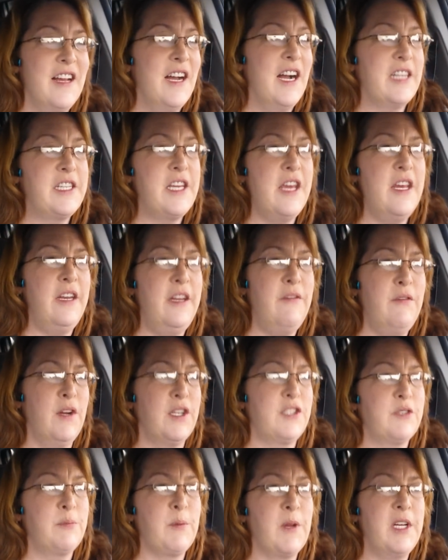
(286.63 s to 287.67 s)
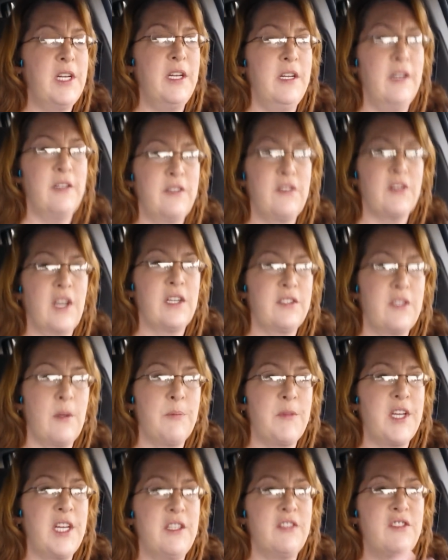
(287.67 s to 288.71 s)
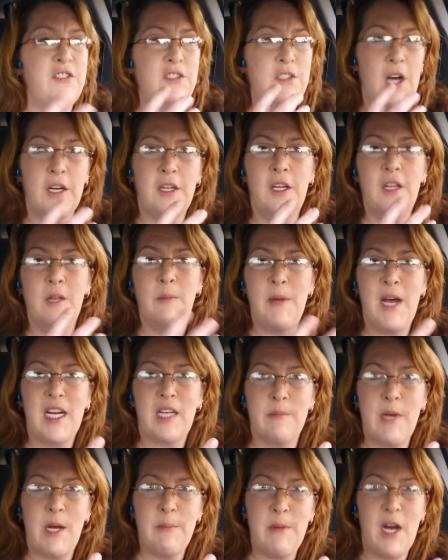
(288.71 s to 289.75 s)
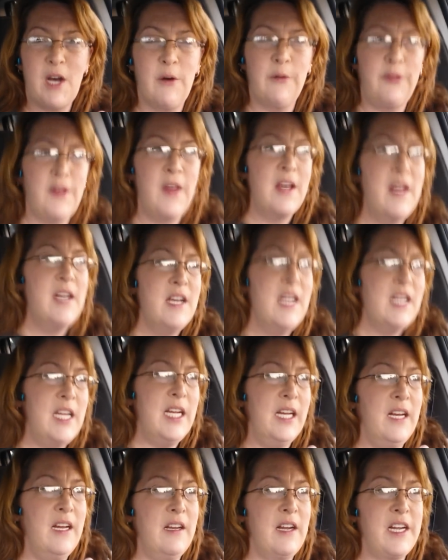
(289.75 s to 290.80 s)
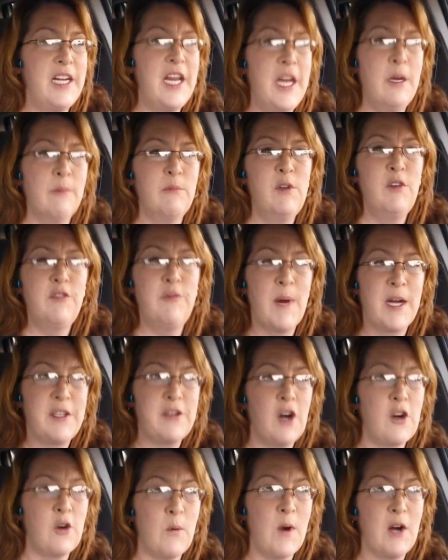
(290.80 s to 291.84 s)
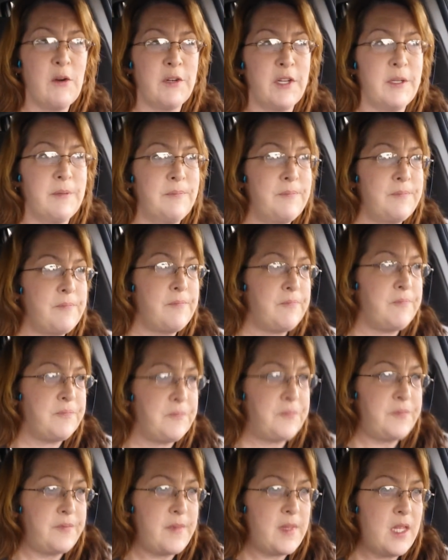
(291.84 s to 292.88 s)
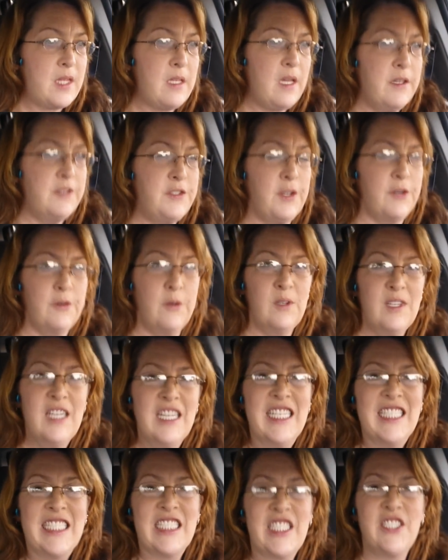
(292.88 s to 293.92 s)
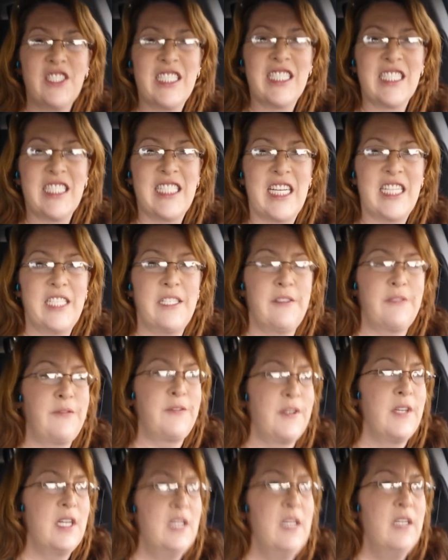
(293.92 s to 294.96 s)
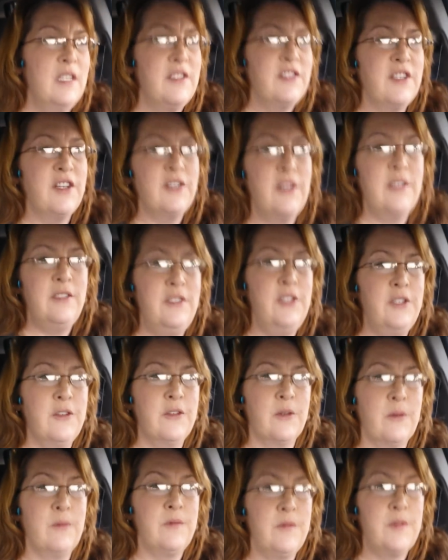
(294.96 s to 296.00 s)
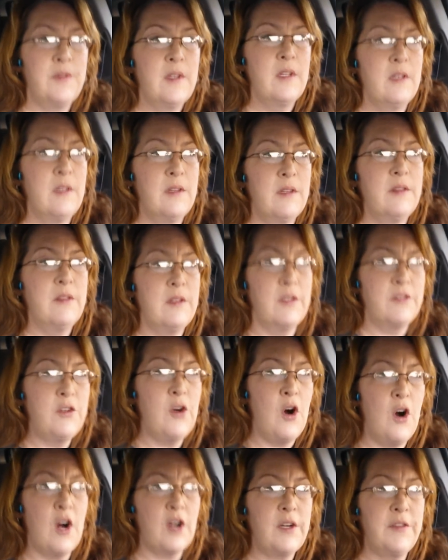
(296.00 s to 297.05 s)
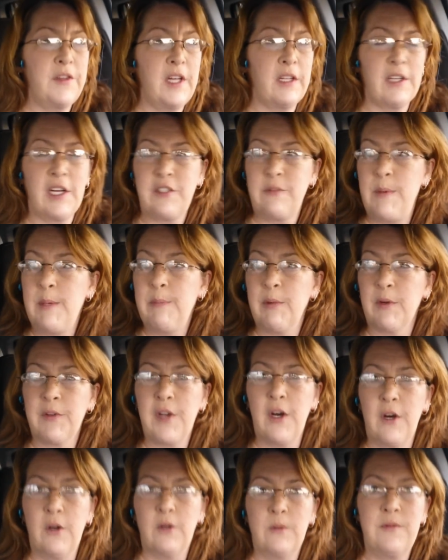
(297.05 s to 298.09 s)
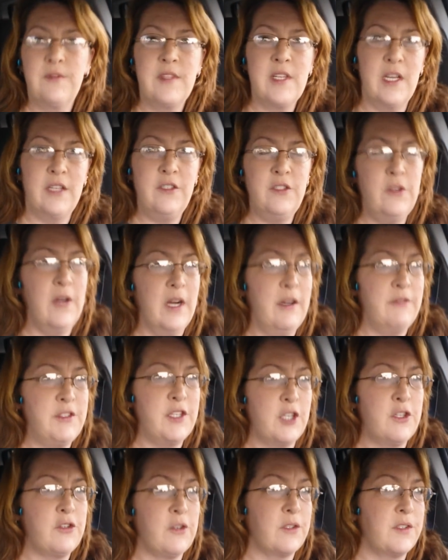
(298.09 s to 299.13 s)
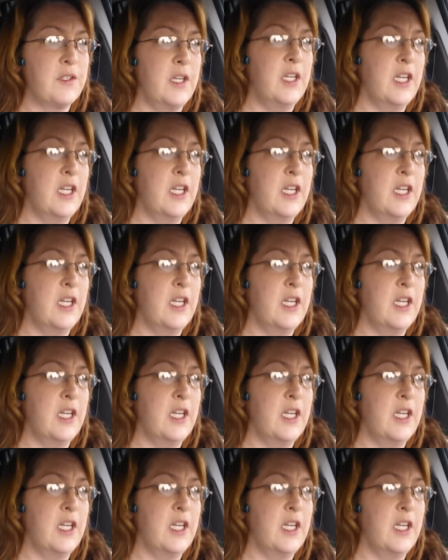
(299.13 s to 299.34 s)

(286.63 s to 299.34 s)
I can't even explain it. It's like something is stuck in the back of my mouth, and I can't move my tongue around it. So, I'm doing a lot of the the talk that lets people know that you have dentures.